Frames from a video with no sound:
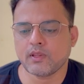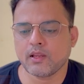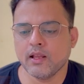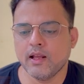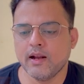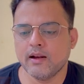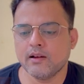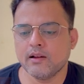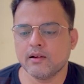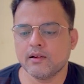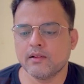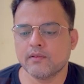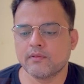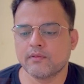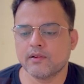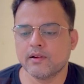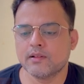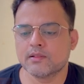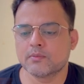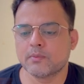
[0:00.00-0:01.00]
and the
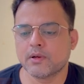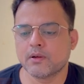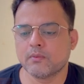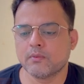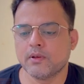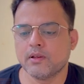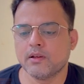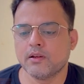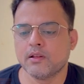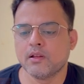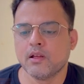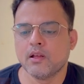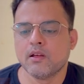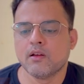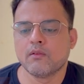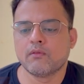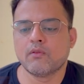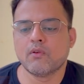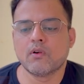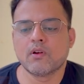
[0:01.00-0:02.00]
difference between
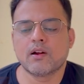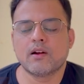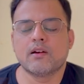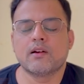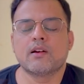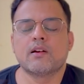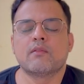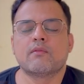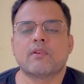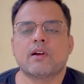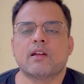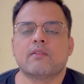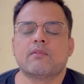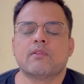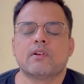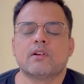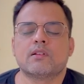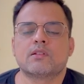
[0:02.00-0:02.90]
400 and 500